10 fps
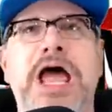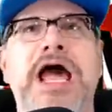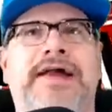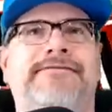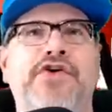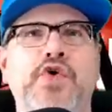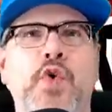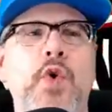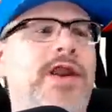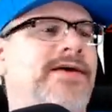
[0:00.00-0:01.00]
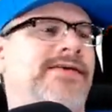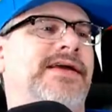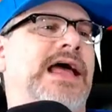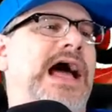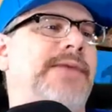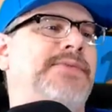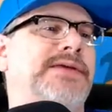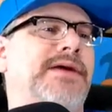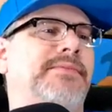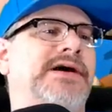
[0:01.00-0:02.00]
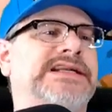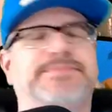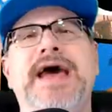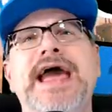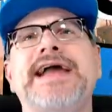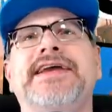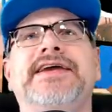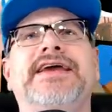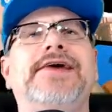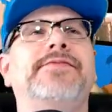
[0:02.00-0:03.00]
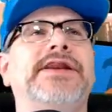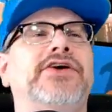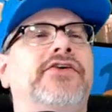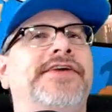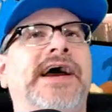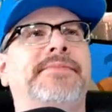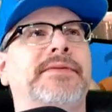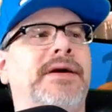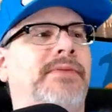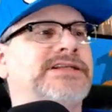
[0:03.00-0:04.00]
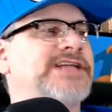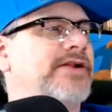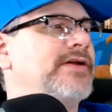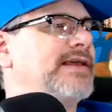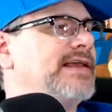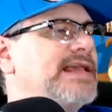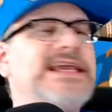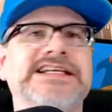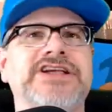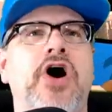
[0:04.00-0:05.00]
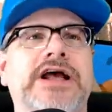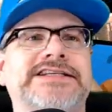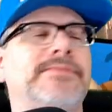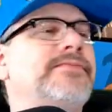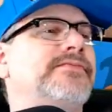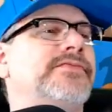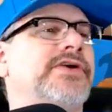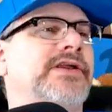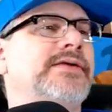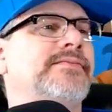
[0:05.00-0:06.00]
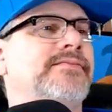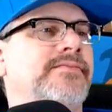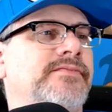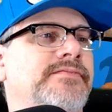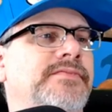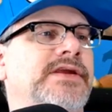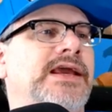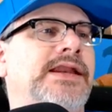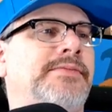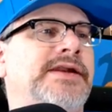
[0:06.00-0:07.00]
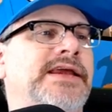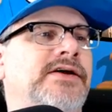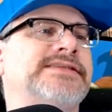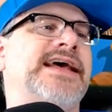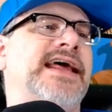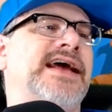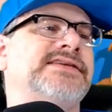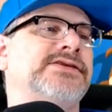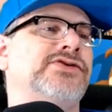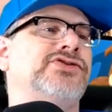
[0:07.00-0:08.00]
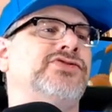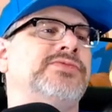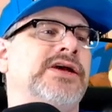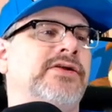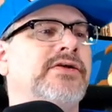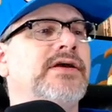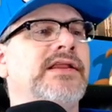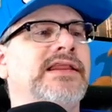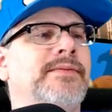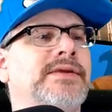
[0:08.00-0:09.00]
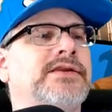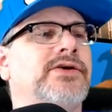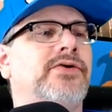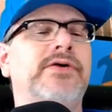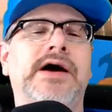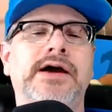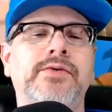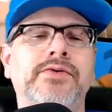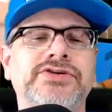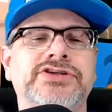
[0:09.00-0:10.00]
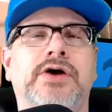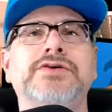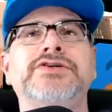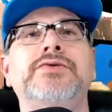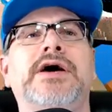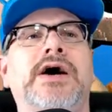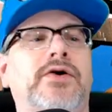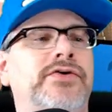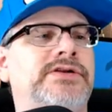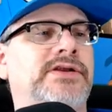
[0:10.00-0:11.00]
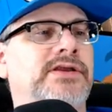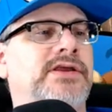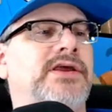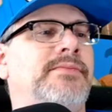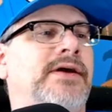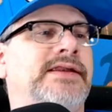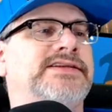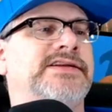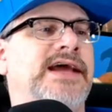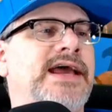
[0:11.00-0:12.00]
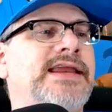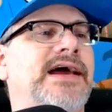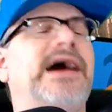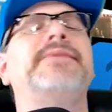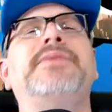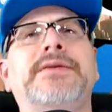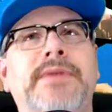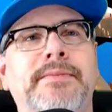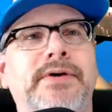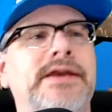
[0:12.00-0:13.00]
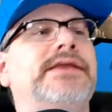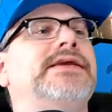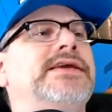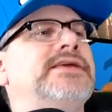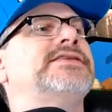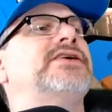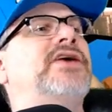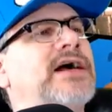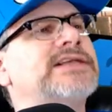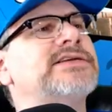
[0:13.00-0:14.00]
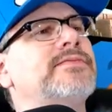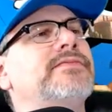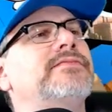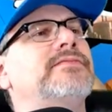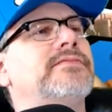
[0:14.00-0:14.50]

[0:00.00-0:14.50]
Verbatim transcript: back, fool. I Pick My Butt is back. Everybody go over to I Pick My Butt channel. He is awesome, really. Anybody else that has a YouTube channel, let me know. I will shout you out. But tonight, I Pick My Butt is awesome.